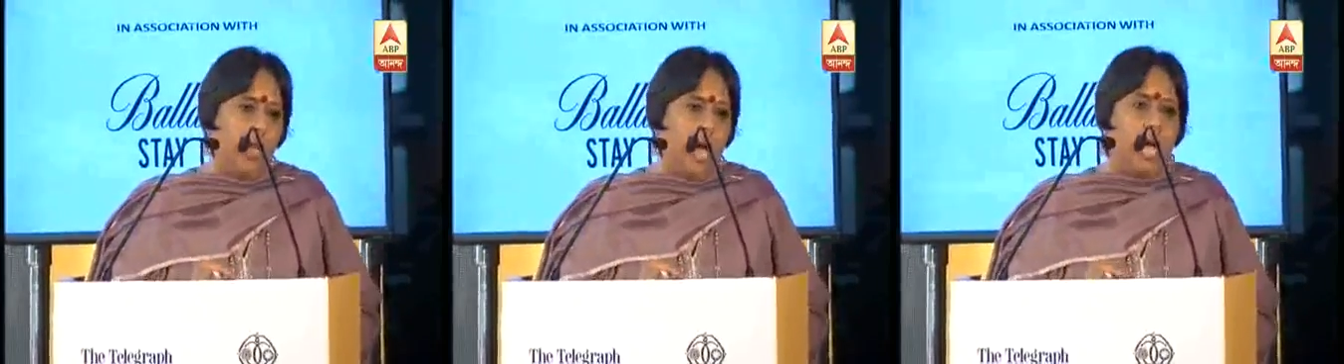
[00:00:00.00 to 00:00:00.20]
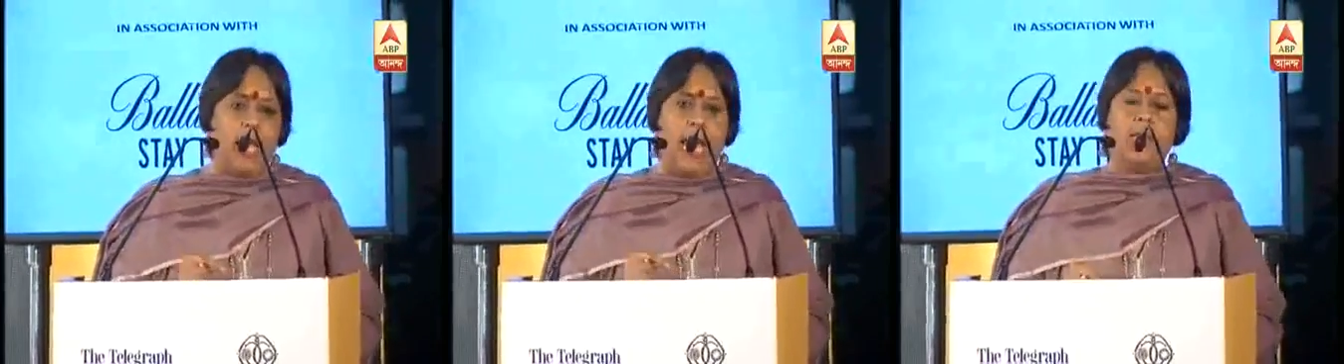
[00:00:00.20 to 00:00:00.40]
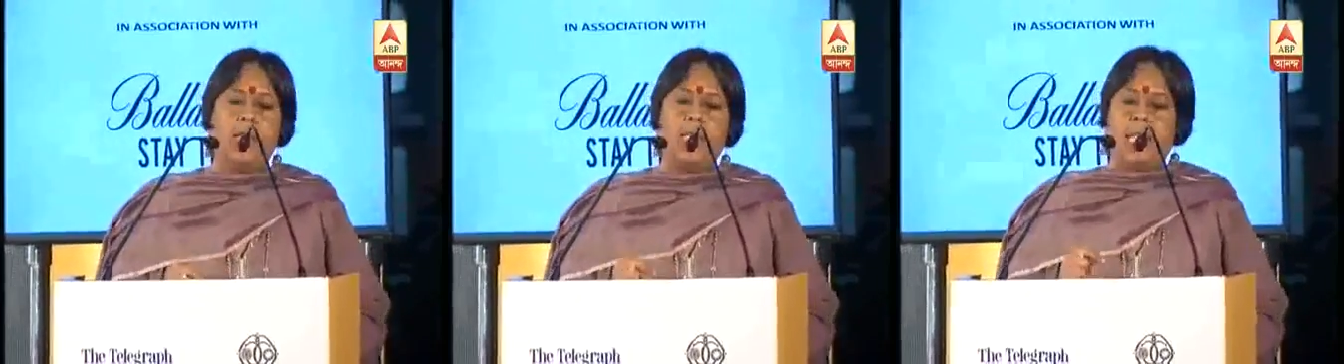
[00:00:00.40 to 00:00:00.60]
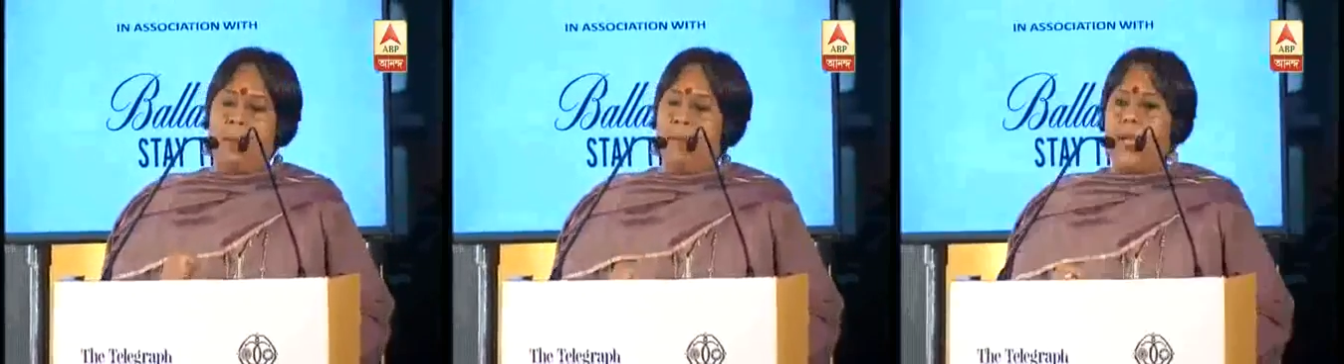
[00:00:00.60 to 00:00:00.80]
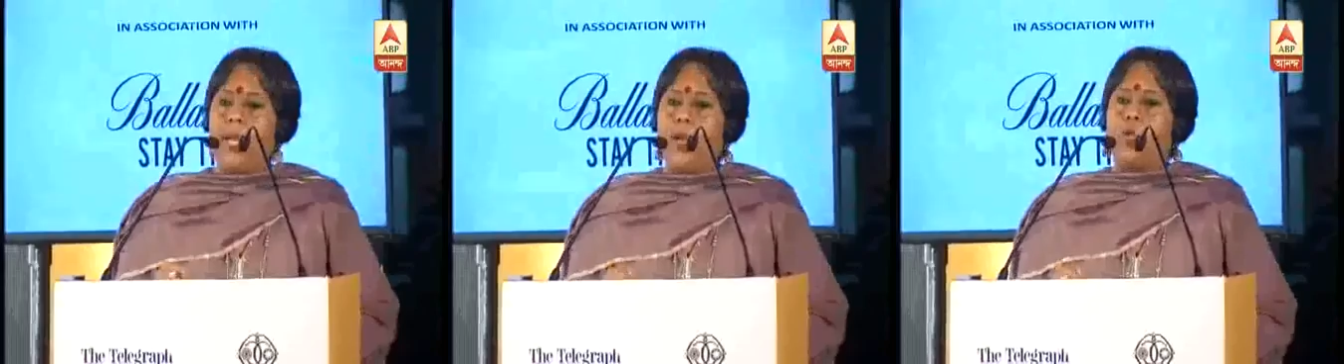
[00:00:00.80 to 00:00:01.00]
against
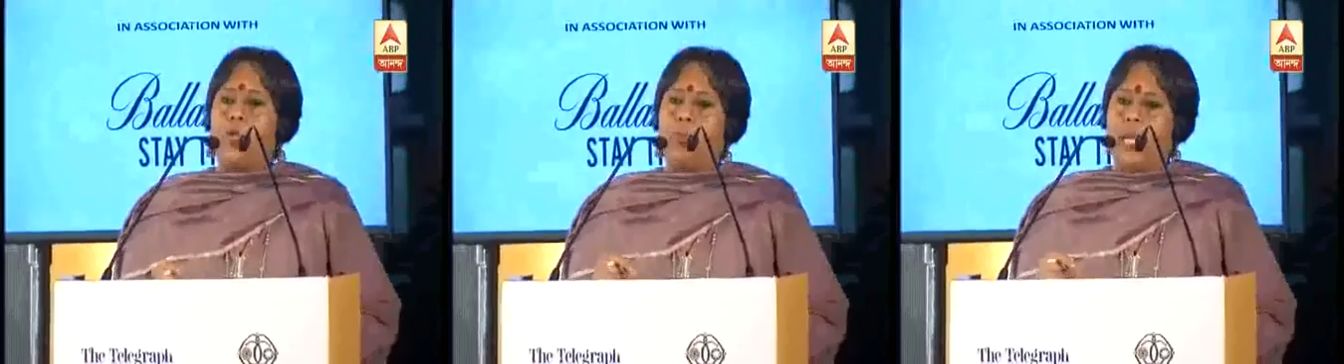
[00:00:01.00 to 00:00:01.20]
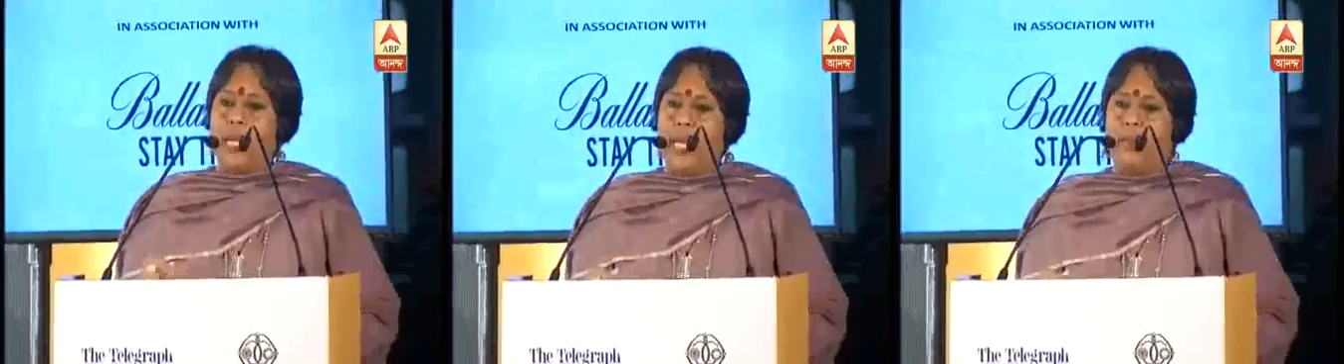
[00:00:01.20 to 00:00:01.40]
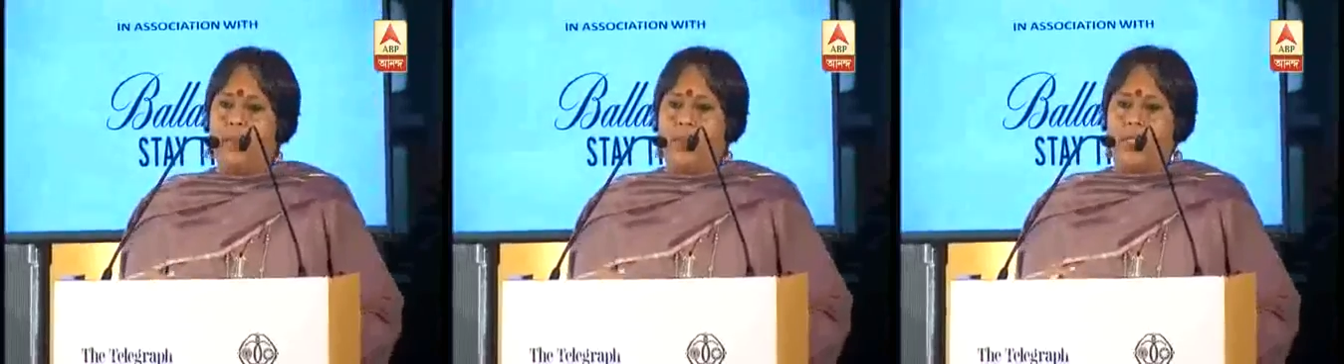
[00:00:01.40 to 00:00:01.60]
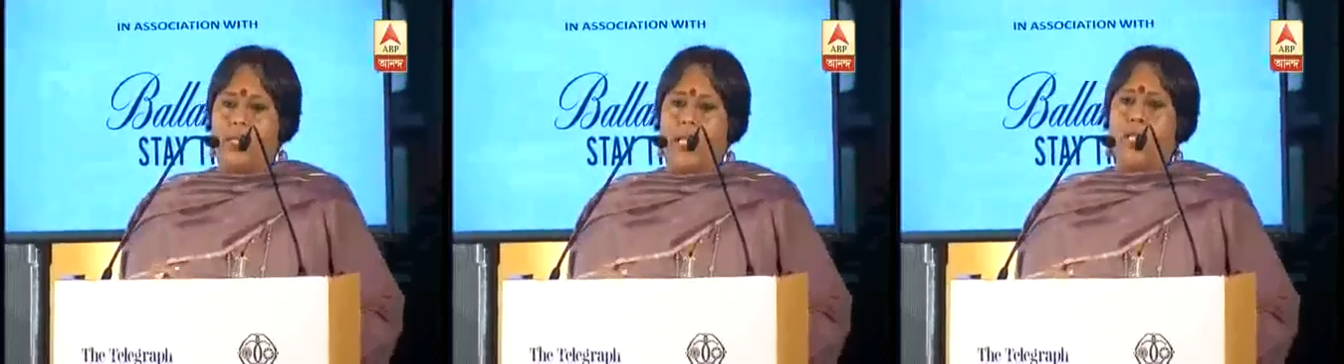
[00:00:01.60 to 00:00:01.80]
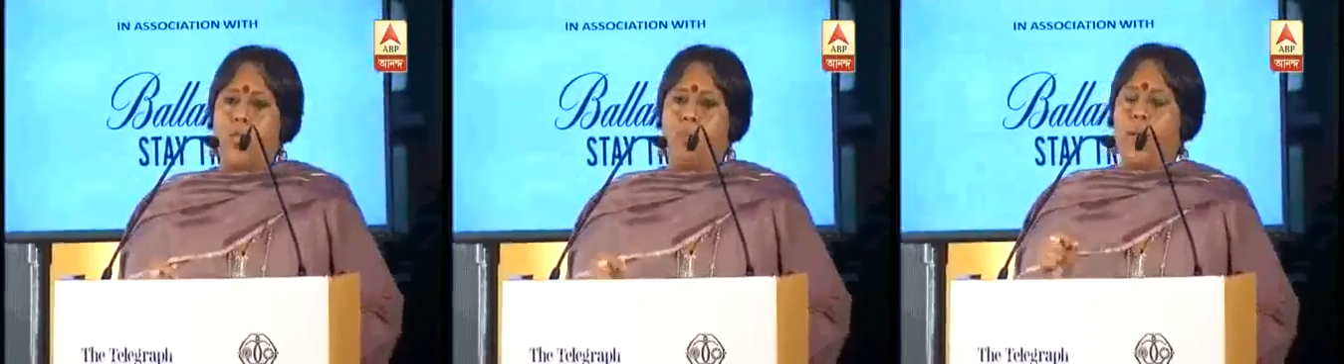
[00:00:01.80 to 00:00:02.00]
somebody who believes
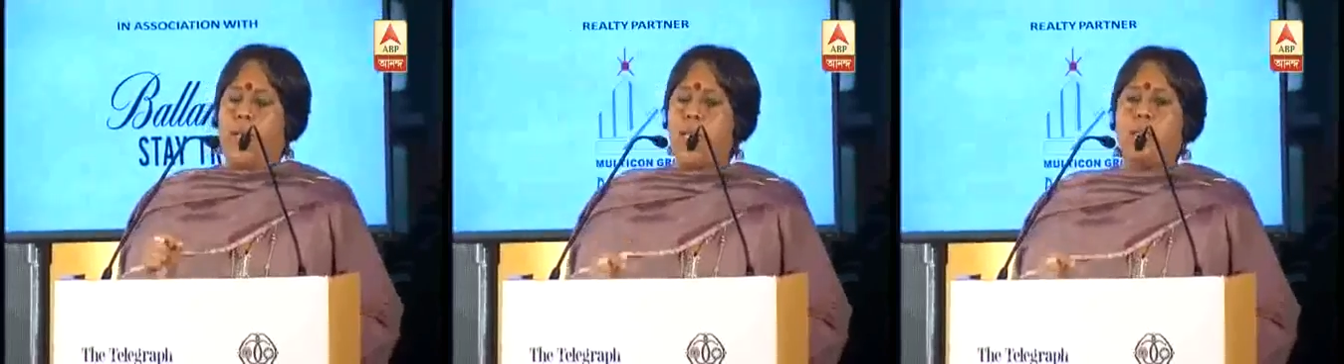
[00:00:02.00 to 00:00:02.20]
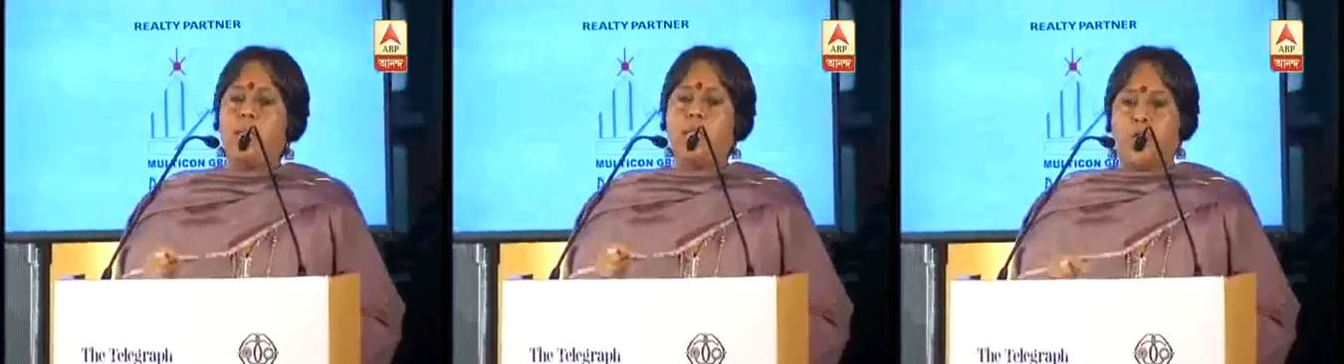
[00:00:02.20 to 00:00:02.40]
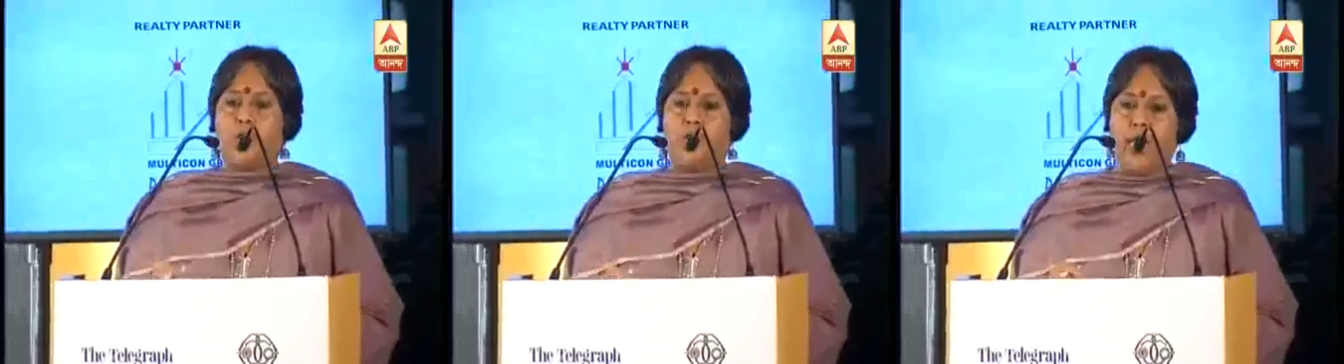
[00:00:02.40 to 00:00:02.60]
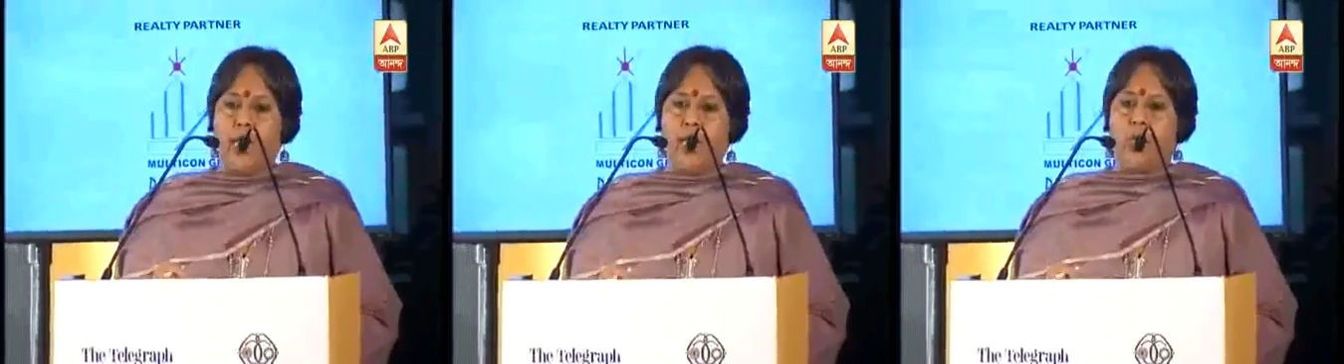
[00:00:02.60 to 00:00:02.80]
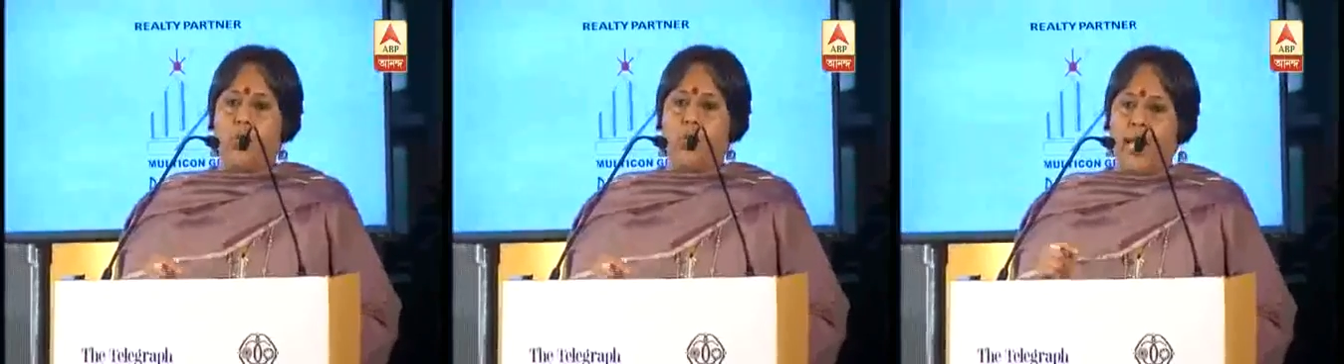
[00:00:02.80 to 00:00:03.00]
that splitting the screen
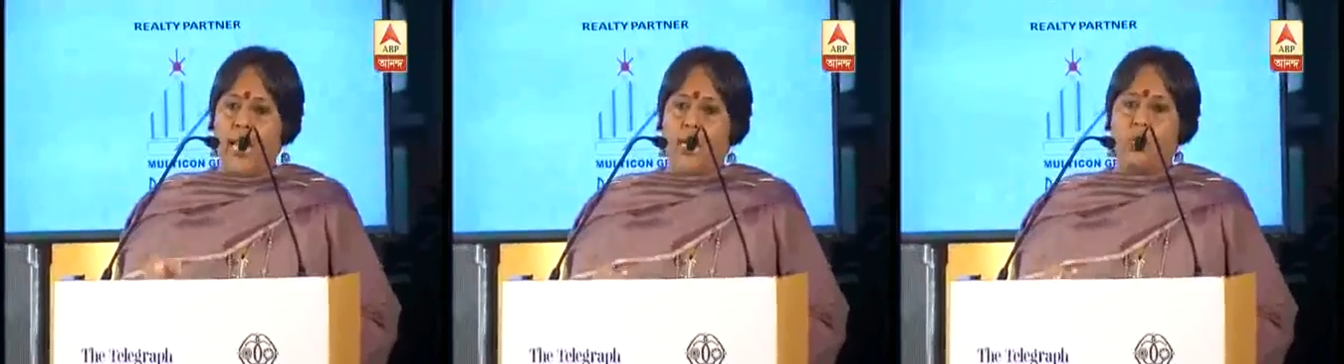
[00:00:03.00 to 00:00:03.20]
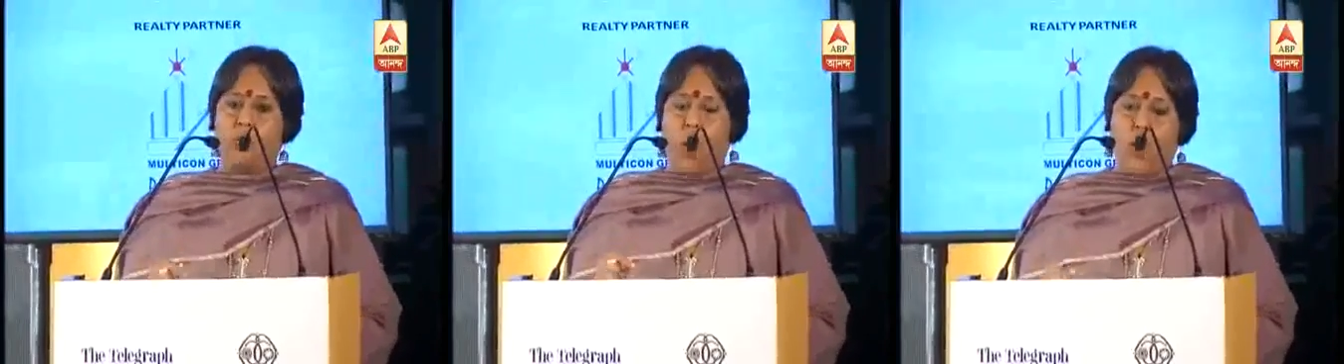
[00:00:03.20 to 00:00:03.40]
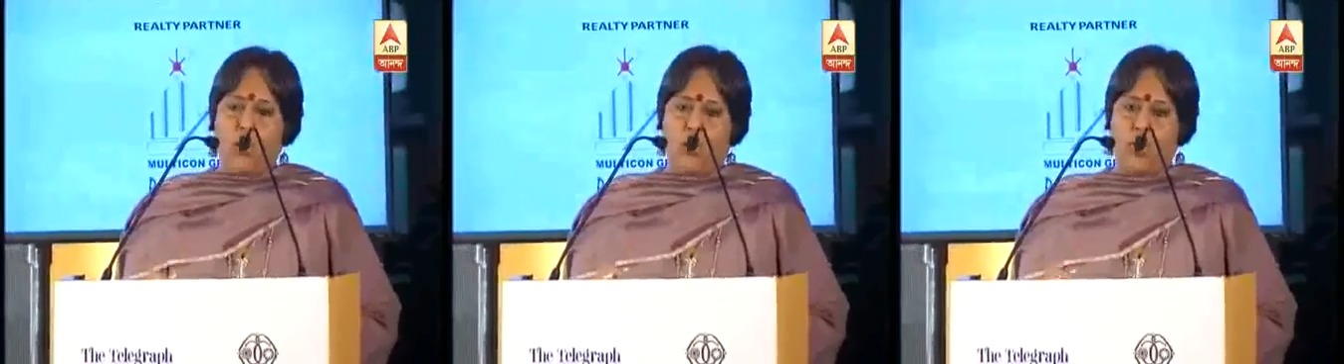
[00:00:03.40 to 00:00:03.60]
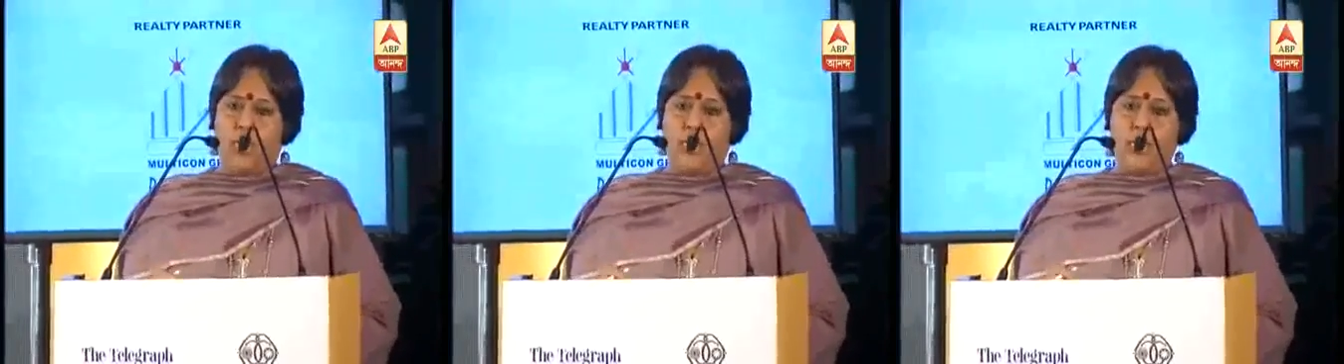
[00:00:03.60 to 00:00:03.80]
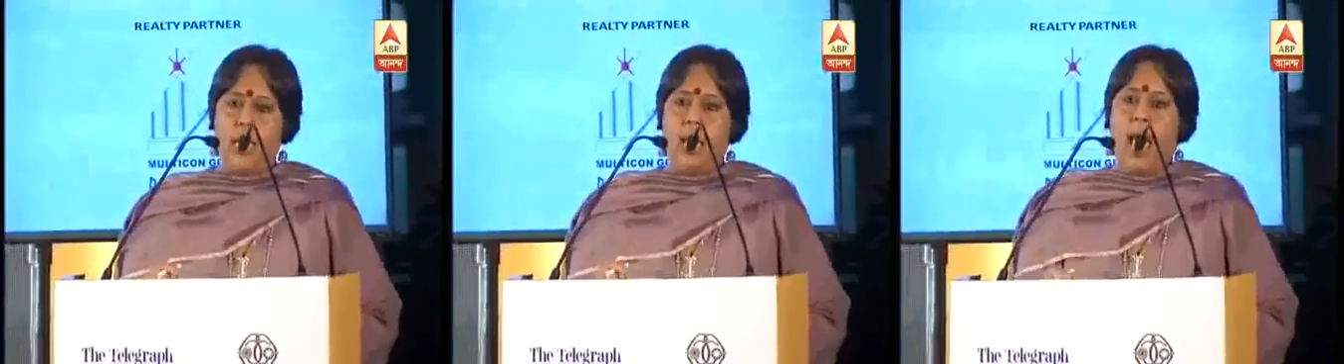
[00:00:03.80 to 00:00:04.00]
into 8
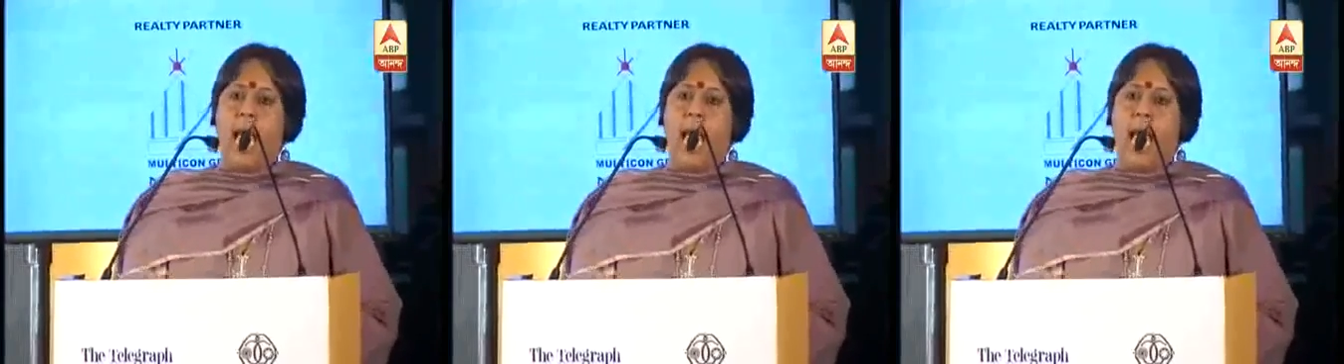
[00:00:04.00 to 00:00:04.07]
boxes